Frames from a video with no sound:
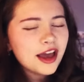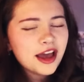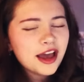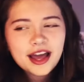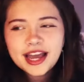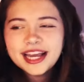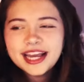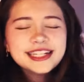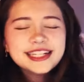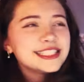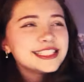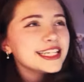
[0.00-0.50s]

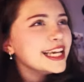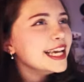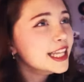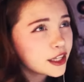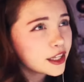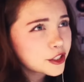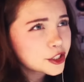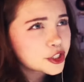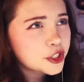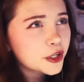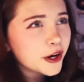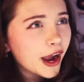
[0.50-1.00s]
It's in
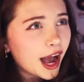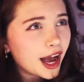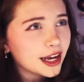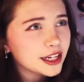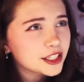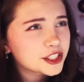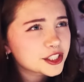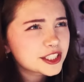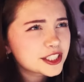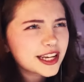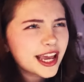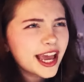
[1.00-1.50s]
the
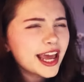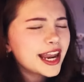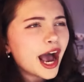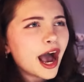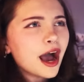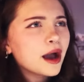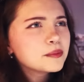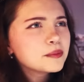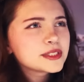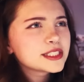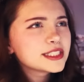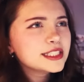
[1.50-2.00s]
trash, and
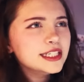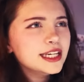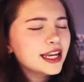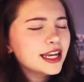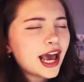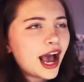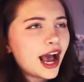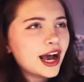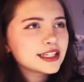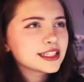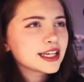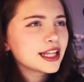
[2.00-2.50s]
I'm seen
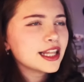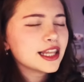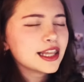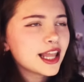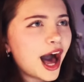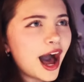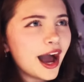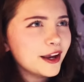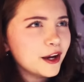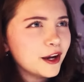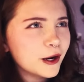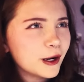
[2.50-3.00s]
as a
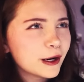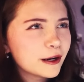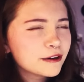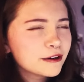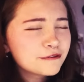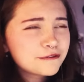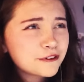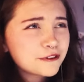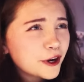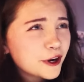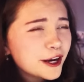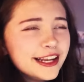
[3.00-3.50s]
liar
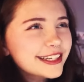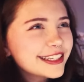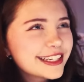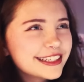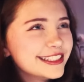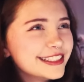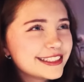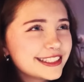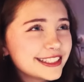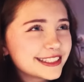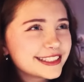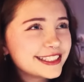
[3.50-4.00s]
for
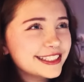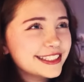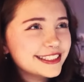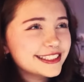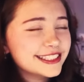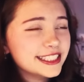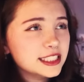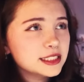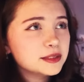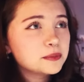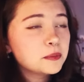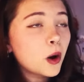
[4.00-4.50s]

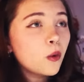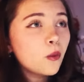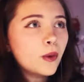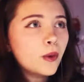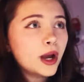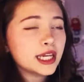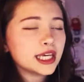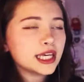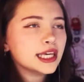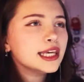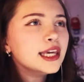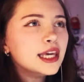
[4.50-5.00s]
inconsistencies. But when
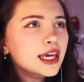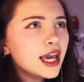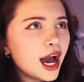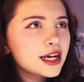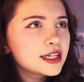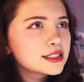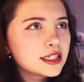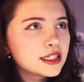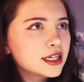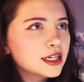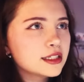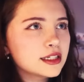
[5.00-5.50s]
he
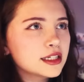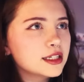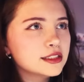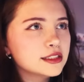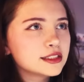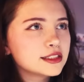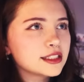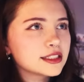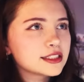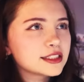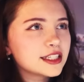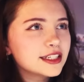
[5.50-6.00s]
has an
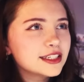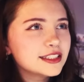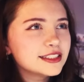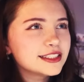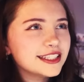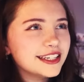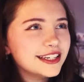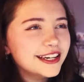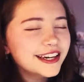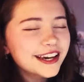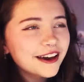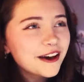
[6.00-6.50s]

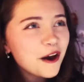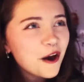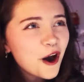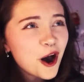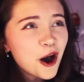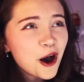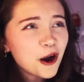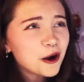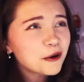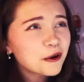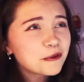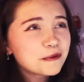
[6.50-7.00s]
inconsistency,
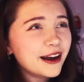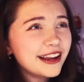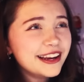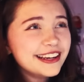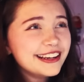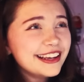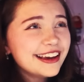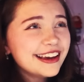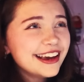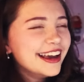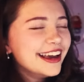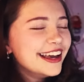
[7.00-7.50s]
or when,
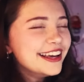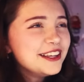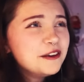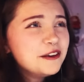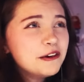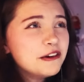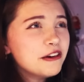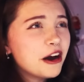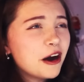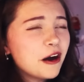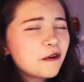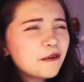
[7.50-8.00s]
you
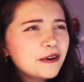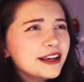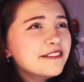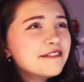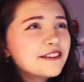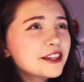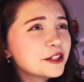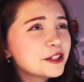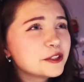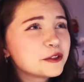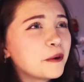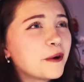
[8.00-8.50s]
know, even
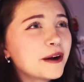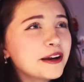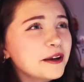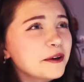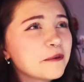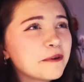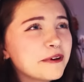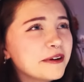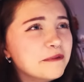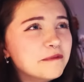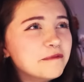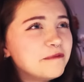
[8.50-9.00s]
the
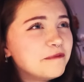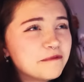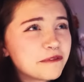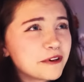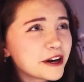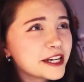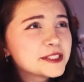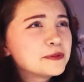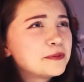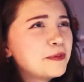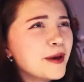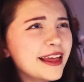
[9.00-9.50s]
21
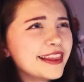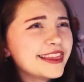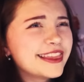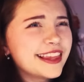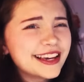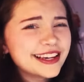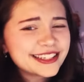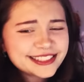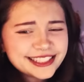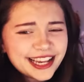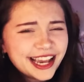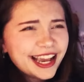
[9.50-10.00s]
wristband
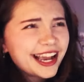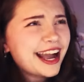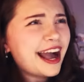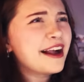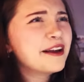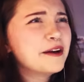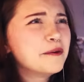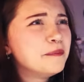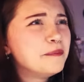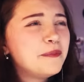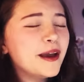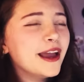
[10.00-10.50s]
thing, saying I
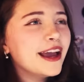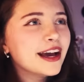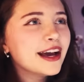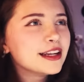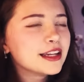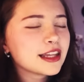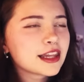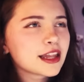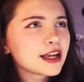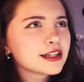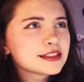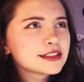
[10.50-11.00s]
had a
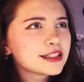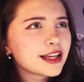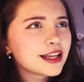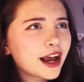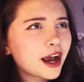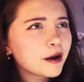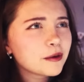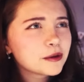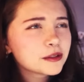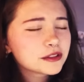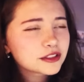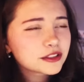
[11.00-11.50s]
band that said
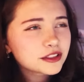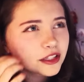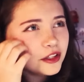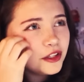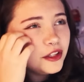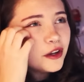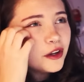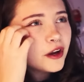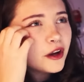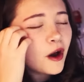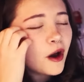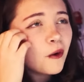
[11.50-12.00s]
I was,
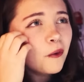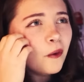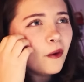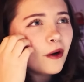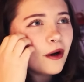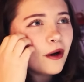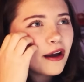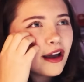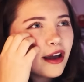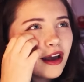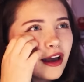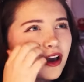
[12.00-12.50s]
you know,
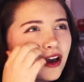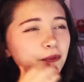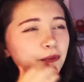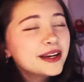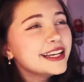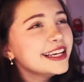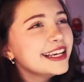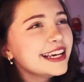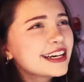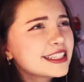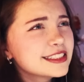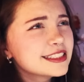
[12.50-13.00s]
when
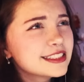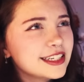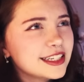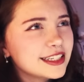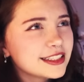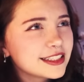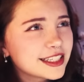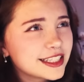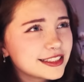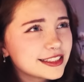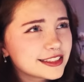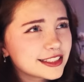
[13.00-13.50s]
he has an
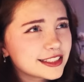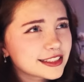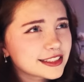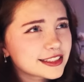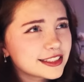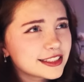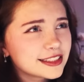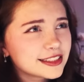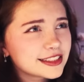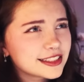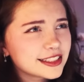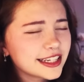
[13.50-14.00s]

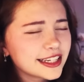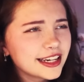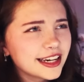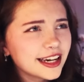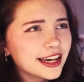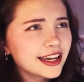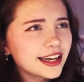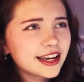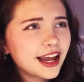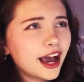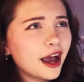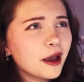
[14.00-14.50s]
inconsistency
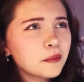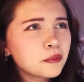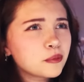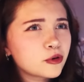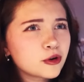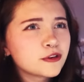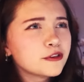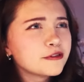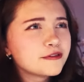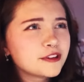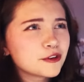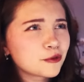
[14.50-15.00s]
and I
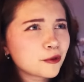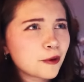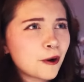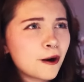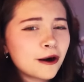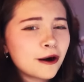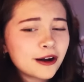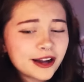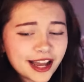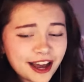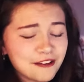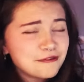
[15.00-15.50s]
prove it
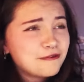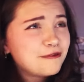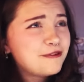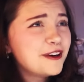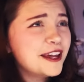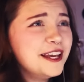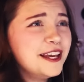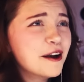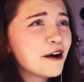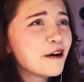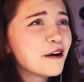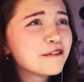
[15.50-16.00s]
wrong, have
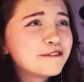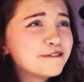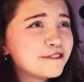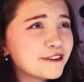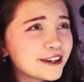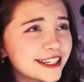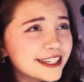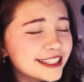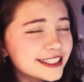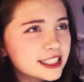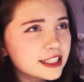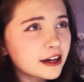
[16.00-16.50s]
video
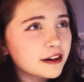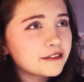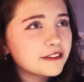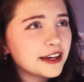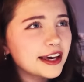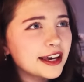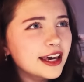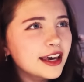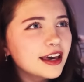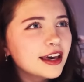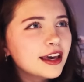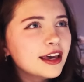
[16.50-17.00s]
footage of
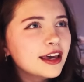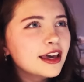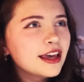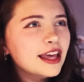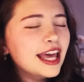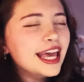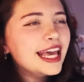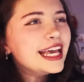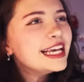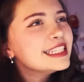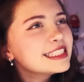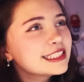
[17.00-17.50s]
it,
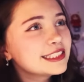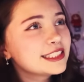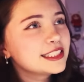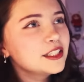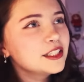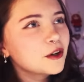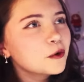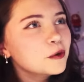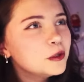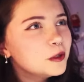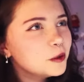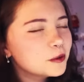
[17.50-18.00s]
it's
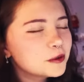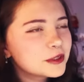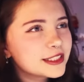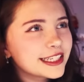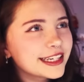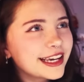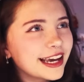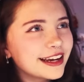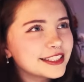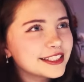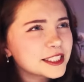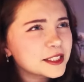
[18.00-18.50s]
still used
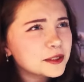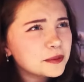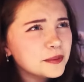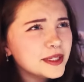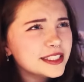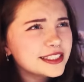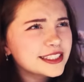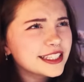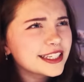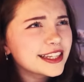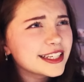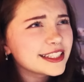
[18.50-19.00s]
against me
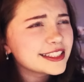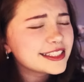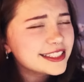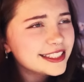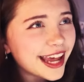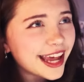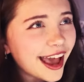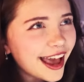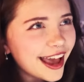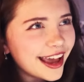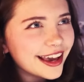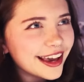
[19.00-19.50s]
to this
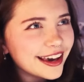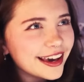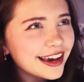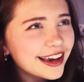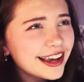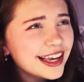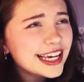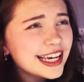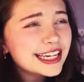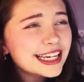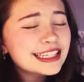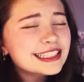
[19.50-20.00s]
day.
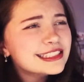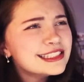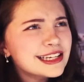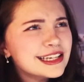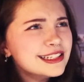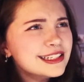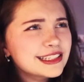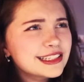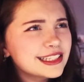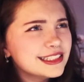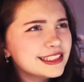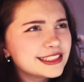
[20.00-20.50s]
his
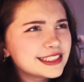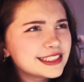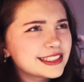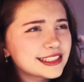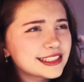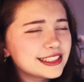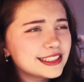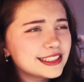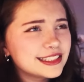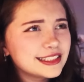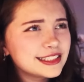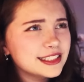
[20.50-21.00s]

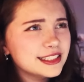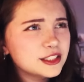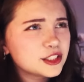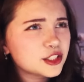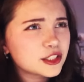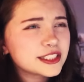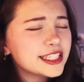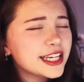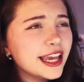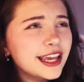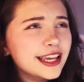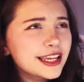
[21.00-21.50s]
inconsistencies are
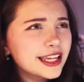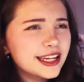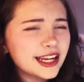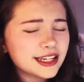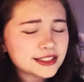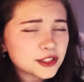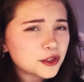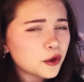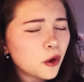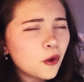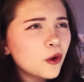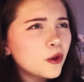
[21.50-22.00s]
taken as
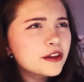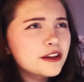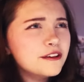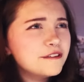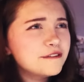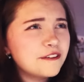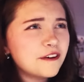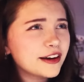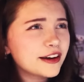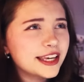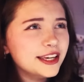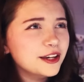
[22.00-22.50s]
the holy
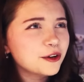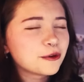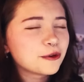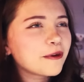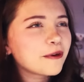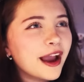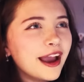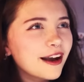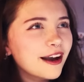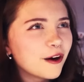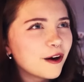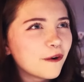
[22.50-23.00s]
fucking
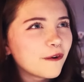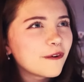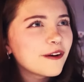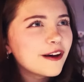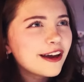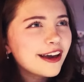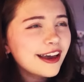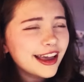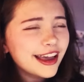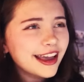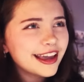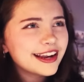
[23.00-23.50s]
grail
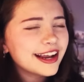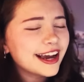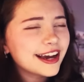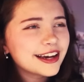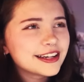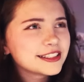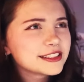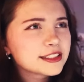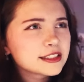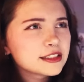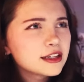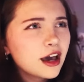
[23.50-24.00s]
and
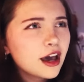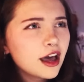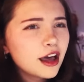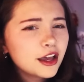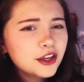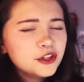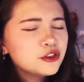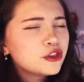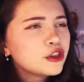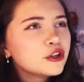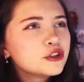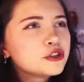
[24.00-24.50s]
as
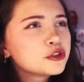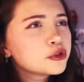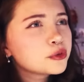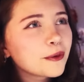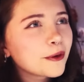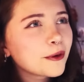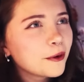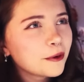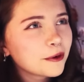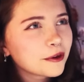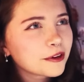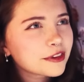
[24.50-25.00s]
the
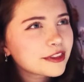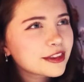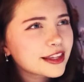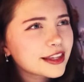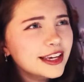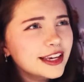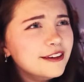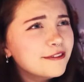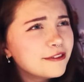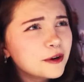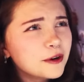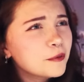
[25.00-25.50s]
truth,
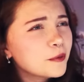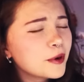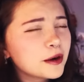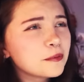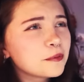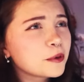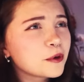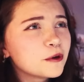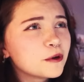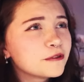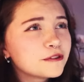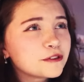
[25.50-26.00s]
even when
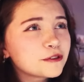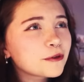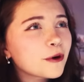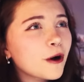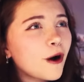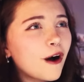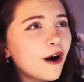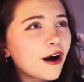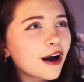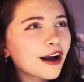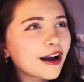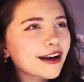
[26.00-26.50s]
proved
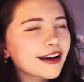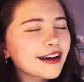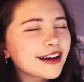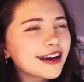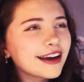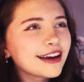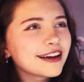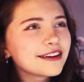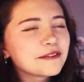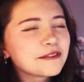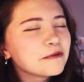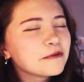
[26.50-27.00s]
wrong.
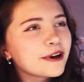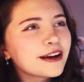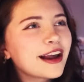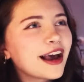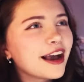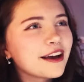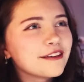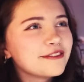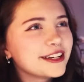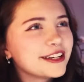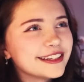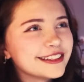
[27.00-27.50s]
And when I
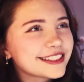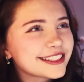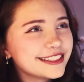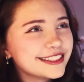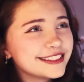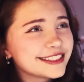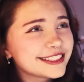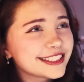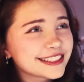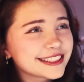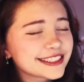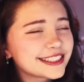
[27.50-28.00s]
have an
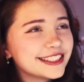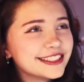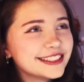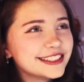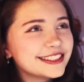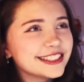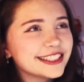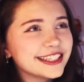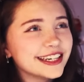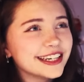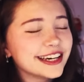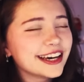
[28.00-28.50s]

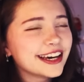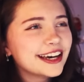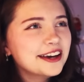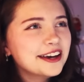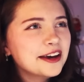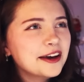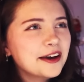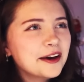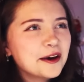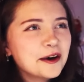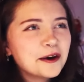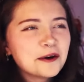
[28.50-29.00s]
inconsistency,
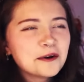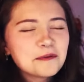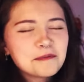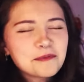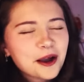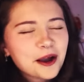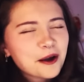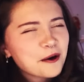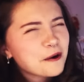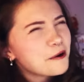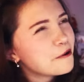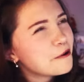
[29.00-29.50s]
my
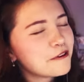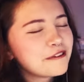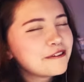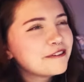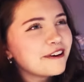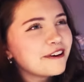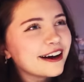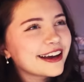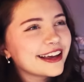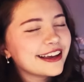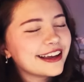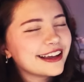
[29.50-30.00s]
whole
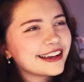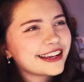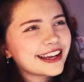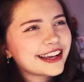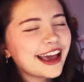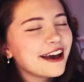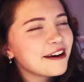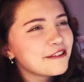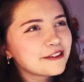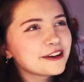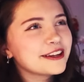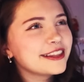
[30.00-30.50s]
fucking
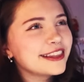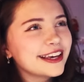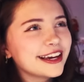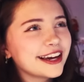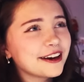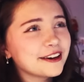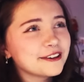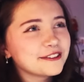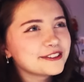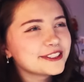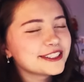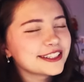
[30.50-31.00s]
everything
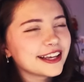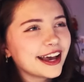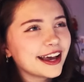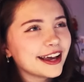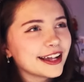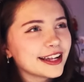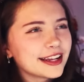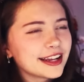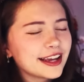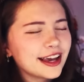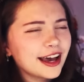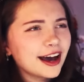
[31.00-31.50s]
I've
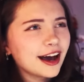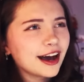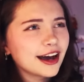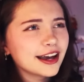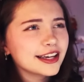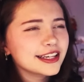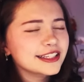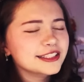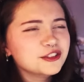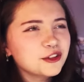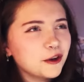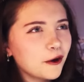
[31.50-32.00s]
said
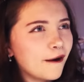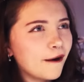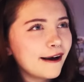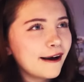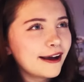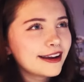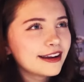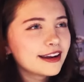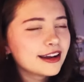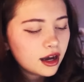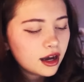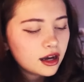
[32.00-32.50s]
is
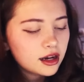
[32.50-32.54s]
gone.